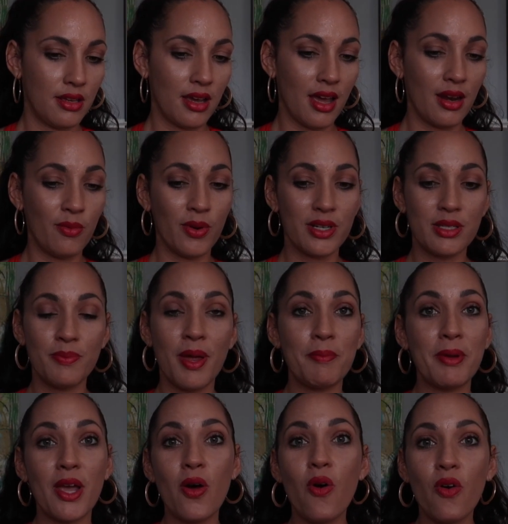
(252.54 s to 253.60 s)
I didn't want to spend
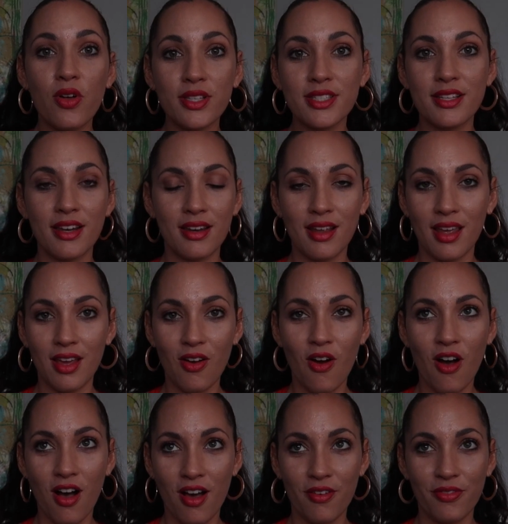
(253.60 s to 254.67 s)
my whole Sunday
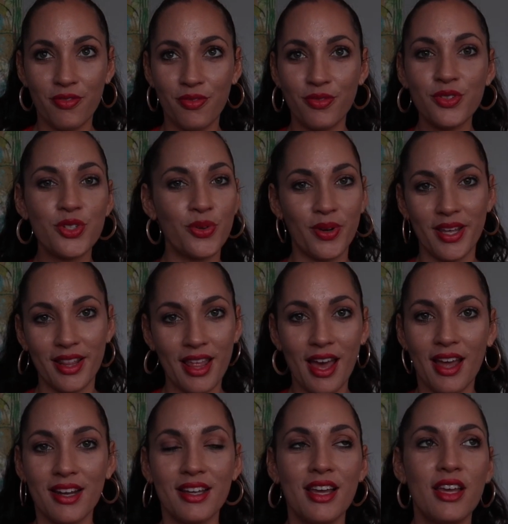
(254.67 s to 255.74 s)
off doing
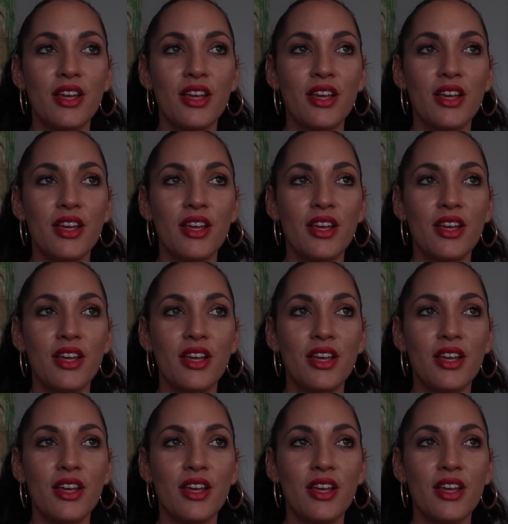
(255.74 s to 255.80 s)
that.